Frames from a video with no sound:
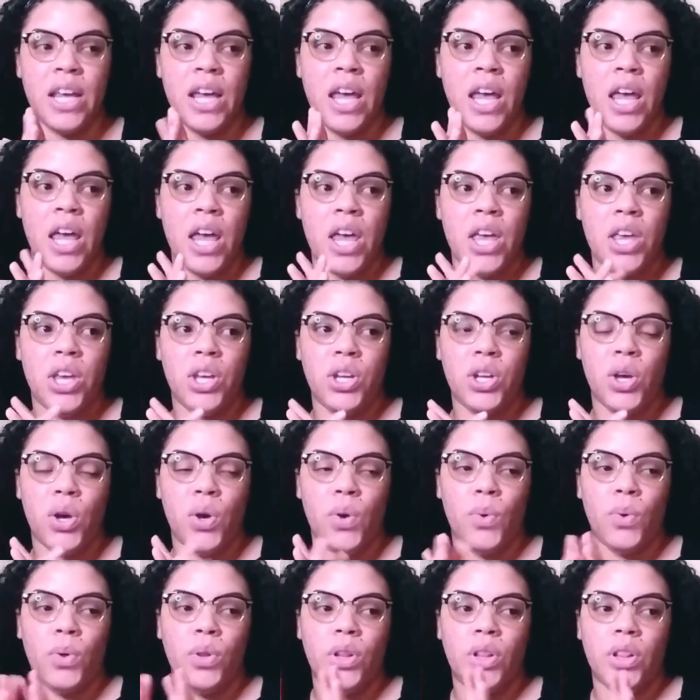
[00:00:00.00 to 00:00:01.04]
you
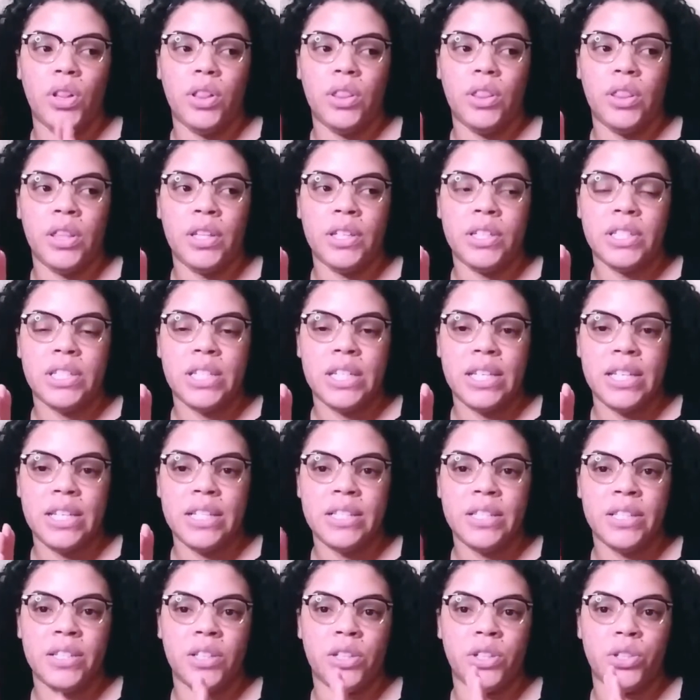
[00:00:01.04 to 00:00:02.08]
know, Latice
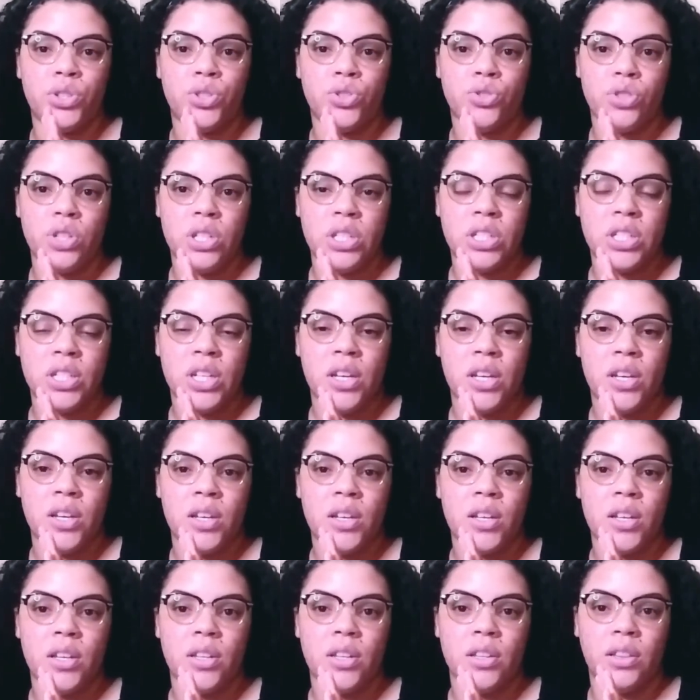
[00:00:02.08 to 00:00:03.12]
and Latricia,
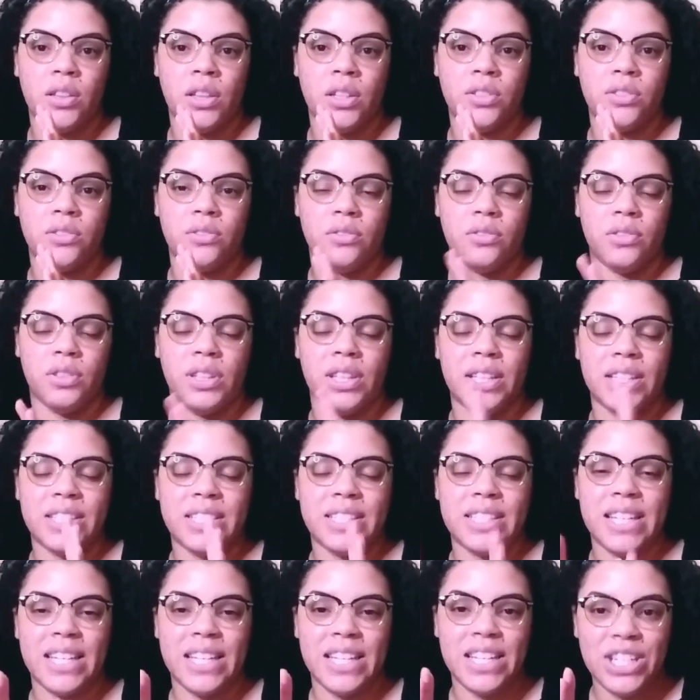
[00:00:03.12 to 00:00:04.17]
La-
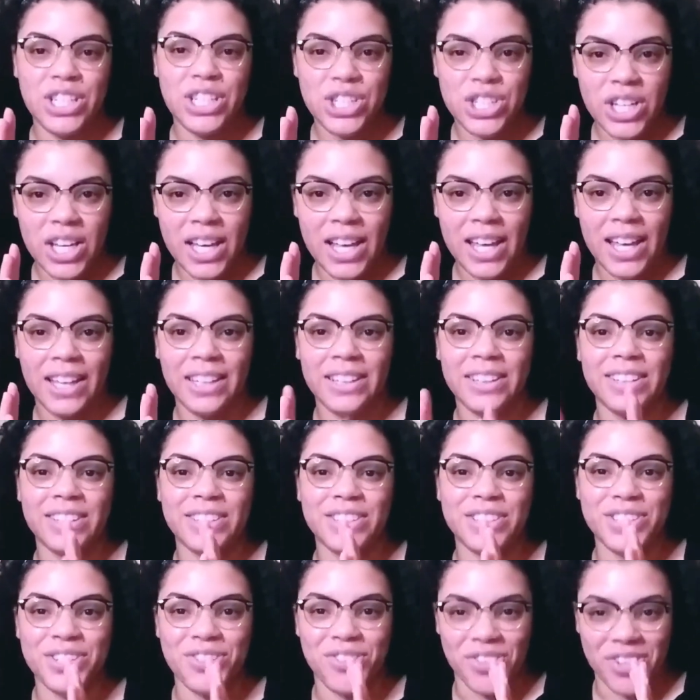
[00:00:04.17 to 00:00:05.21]
Letitia and
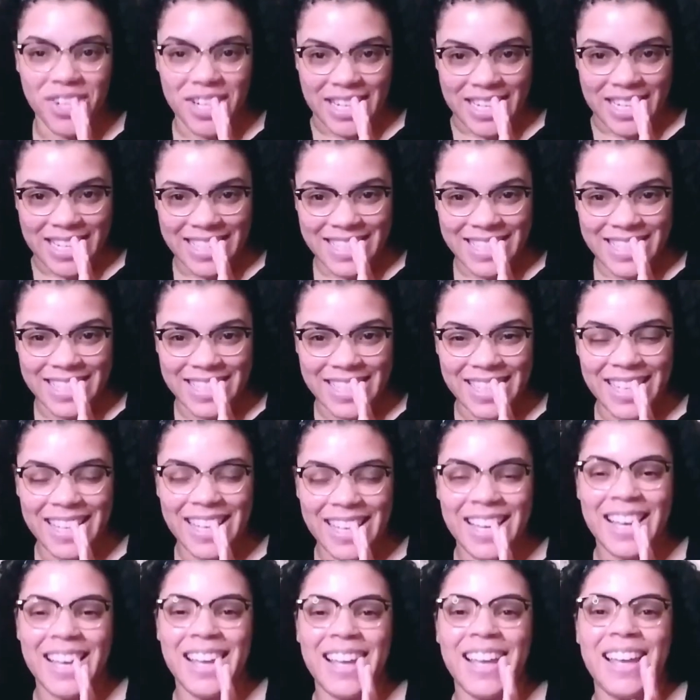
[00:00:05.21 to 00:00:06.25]
Latrice,
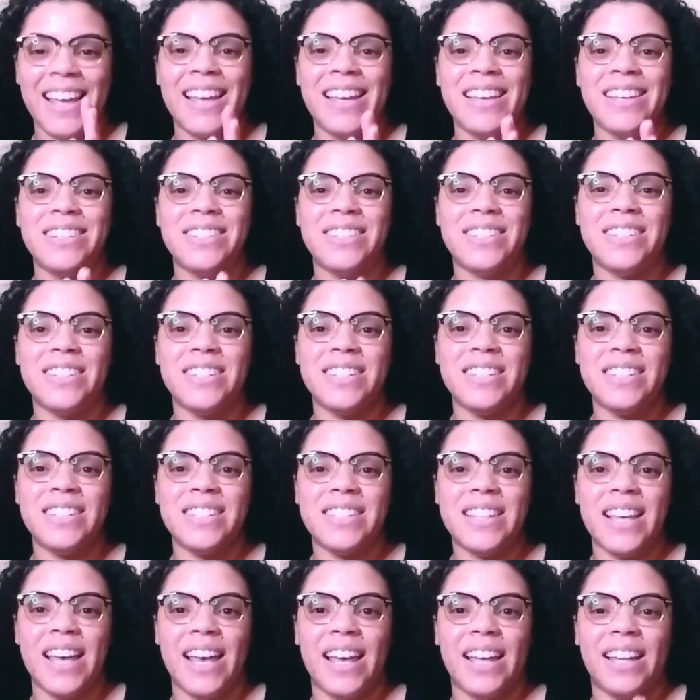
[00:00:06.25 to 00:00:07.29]
she
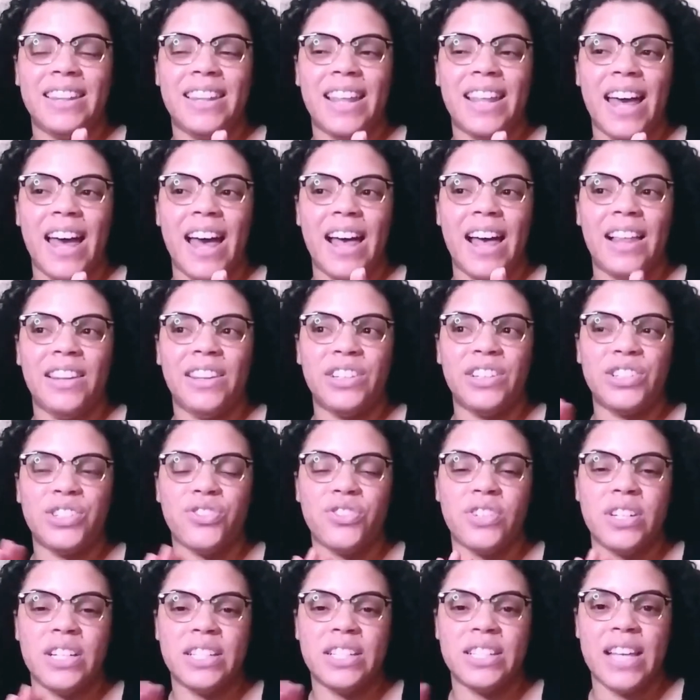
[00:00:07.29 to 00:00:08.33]
said that
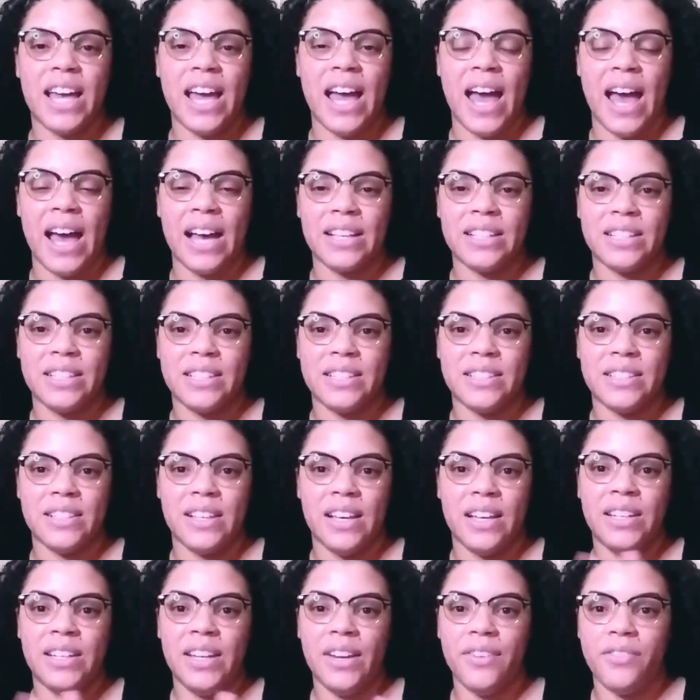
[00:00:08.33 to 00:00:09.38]
Latrice acts a
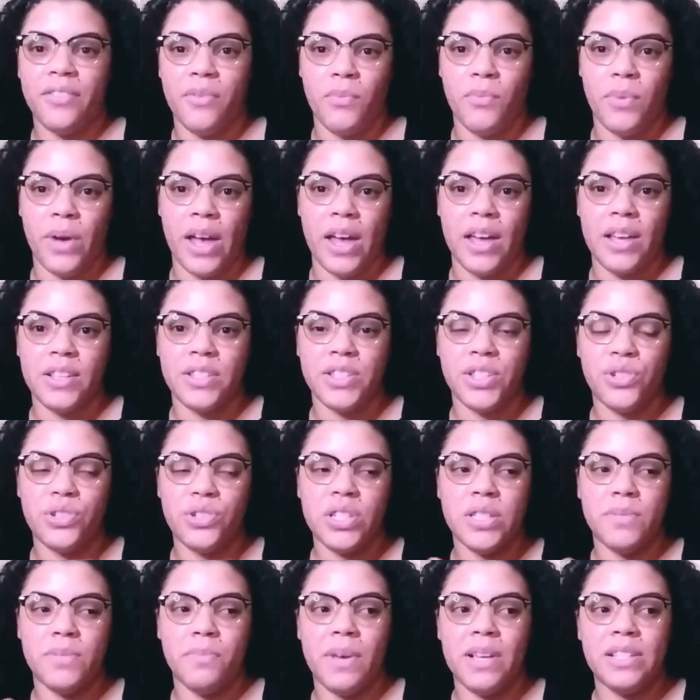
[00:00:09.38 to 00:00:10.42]
different way. So
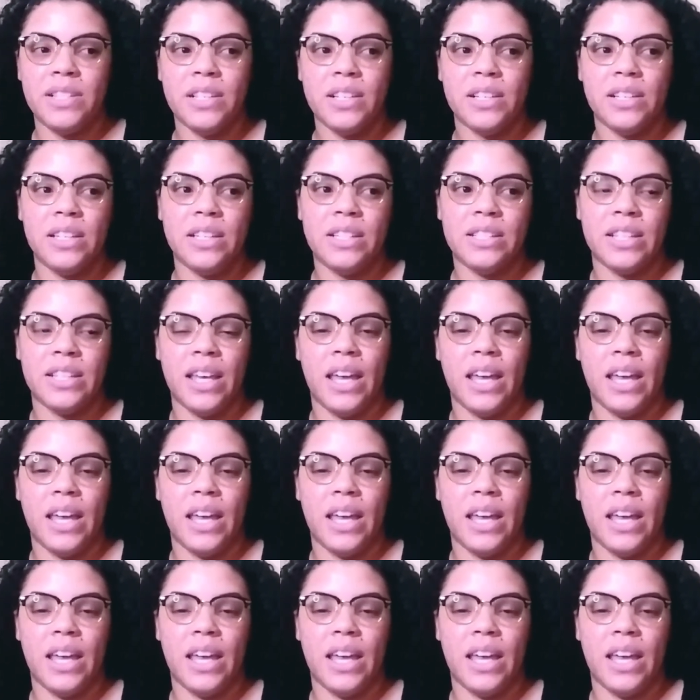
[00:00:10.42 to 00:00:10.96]
she's basically saying